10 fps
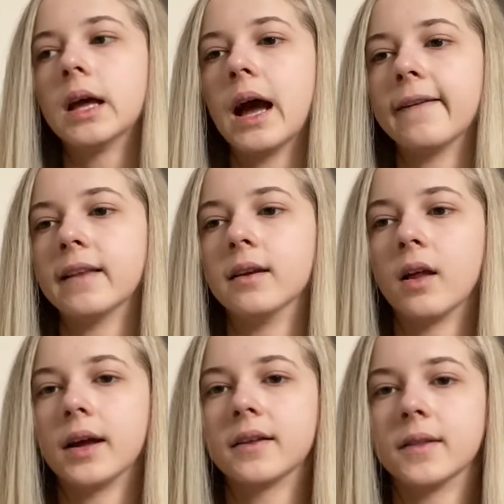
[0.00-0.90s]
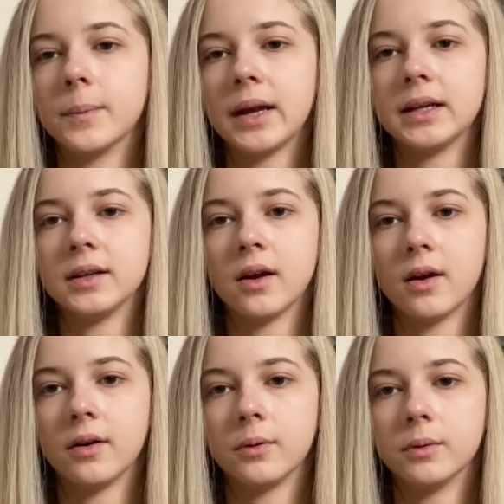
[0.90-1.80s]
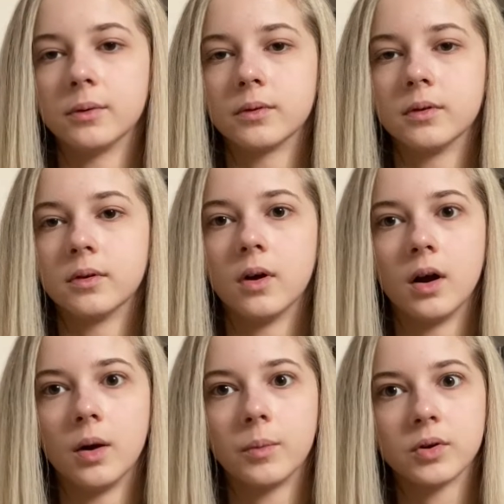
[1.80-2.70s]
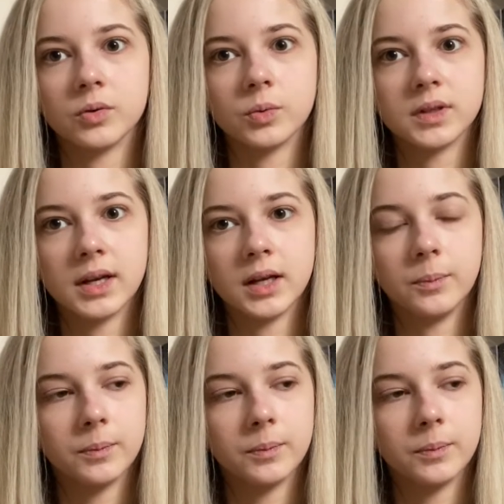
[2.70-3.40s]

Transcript: And then like the main girl, oh my gosh, what's her name?